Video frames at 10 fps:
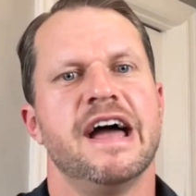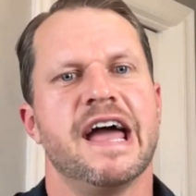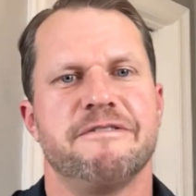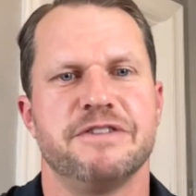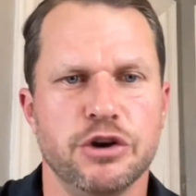
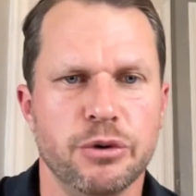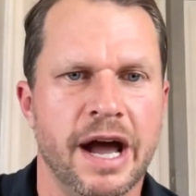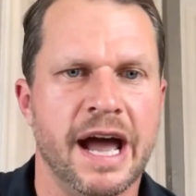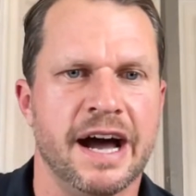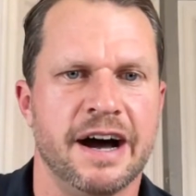if you
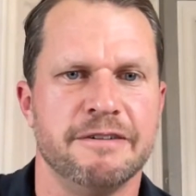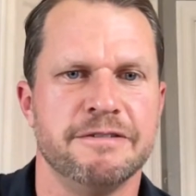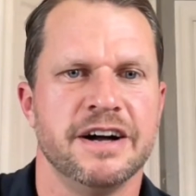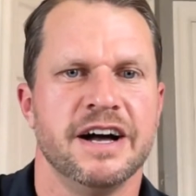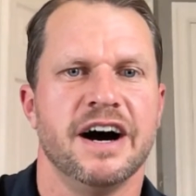
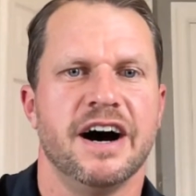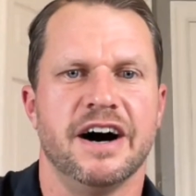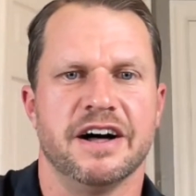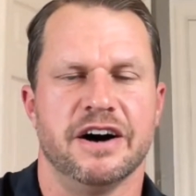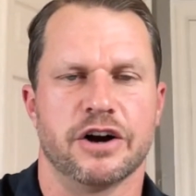have
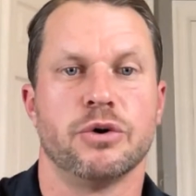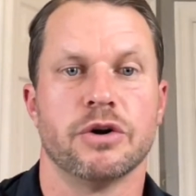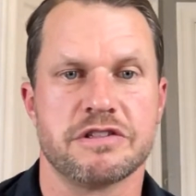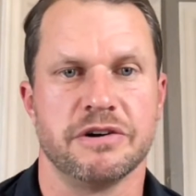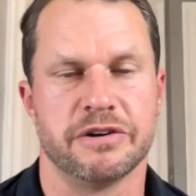a
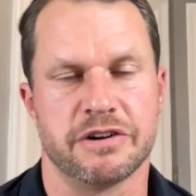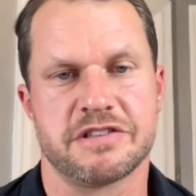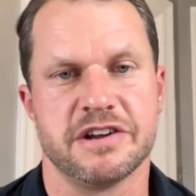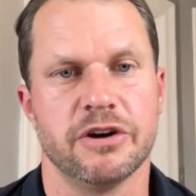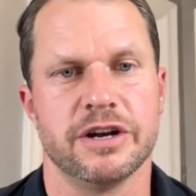cortisone or a
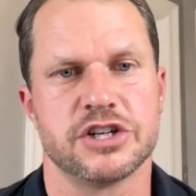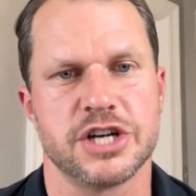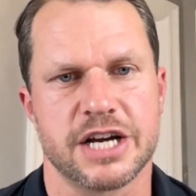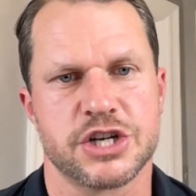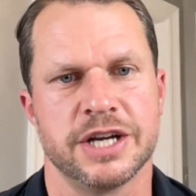steroid
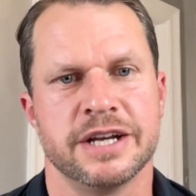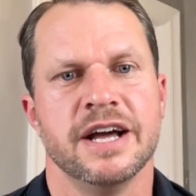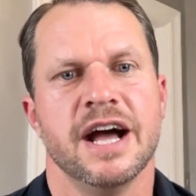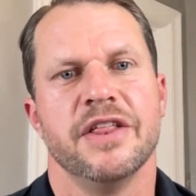injection,